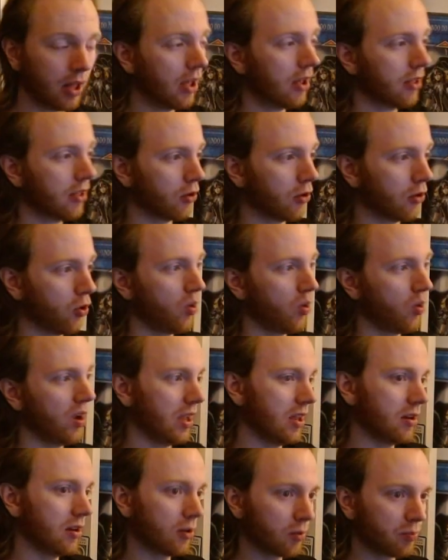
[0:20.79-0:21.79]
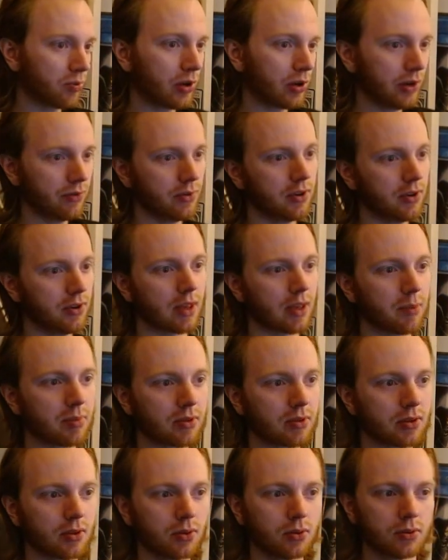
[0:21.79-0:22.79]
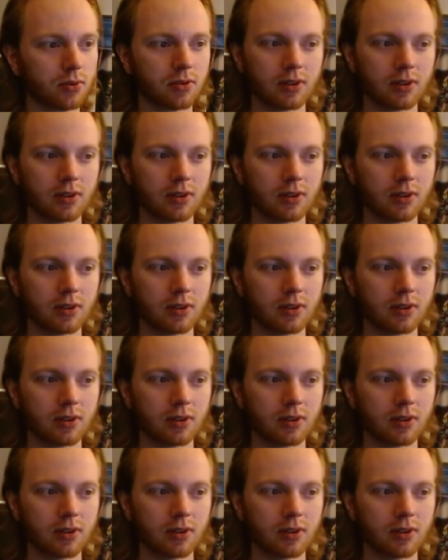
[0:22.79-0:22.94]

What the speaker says: So in our previous episodes,